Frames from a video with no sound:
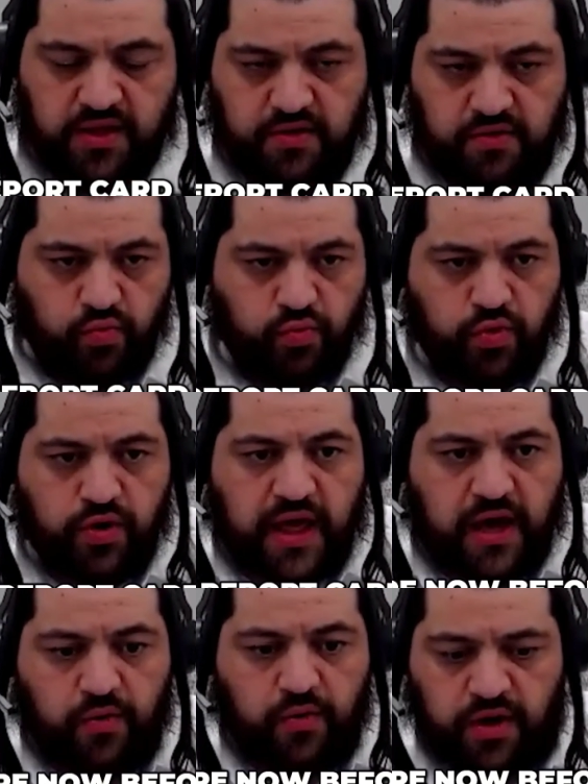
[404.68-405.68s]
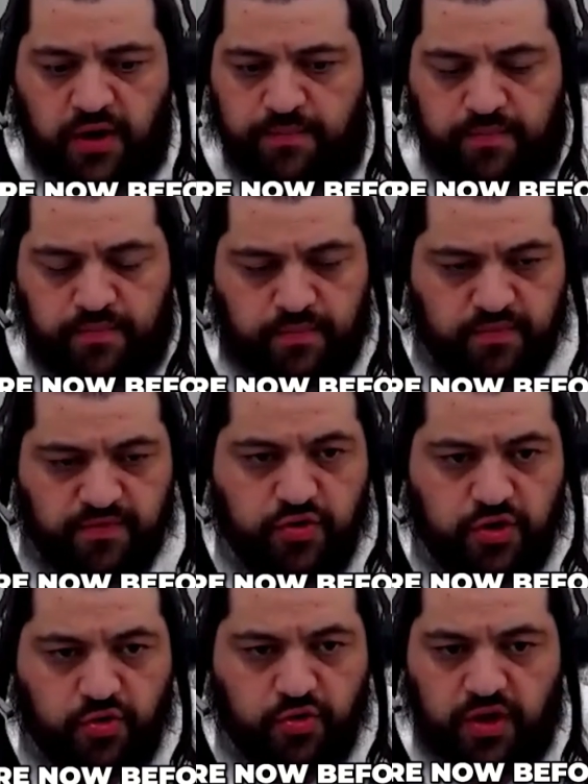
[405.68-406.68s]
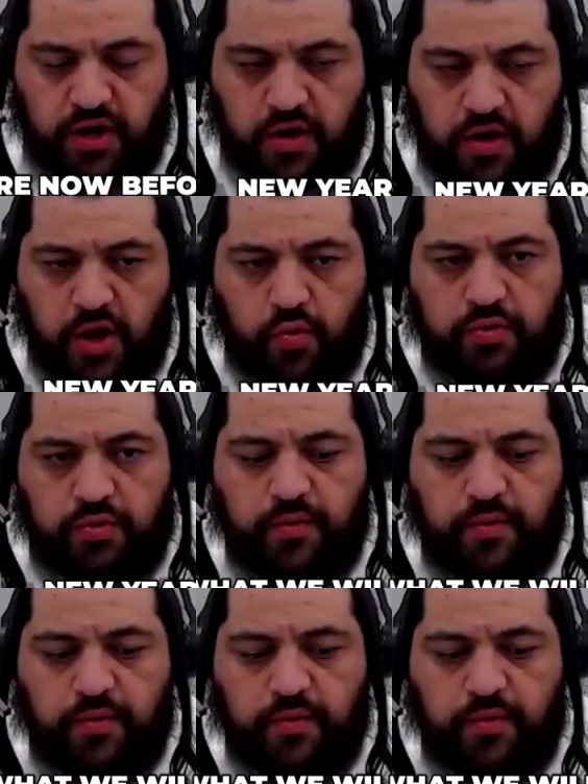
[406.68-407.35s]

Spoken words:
We're now before the new year.